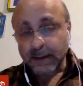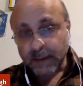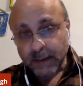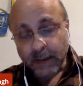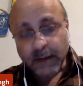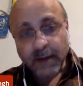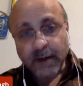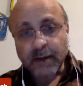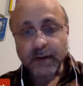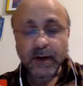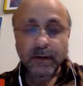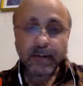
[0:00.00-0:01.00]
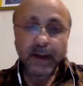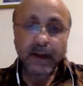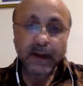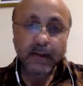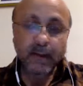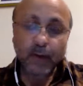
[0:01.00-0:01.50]
turn it into a
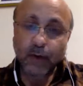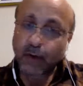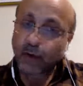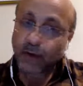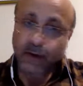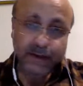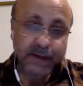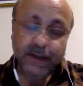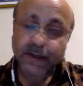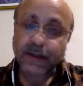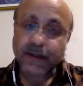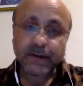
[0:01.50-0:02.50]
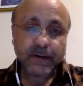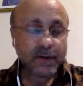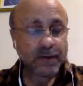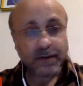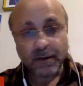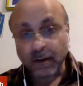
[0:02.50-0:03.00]
compelling book or a series
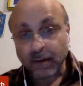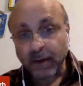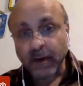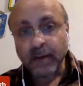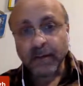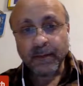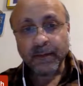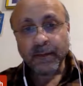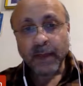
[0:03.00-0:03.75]
or a film.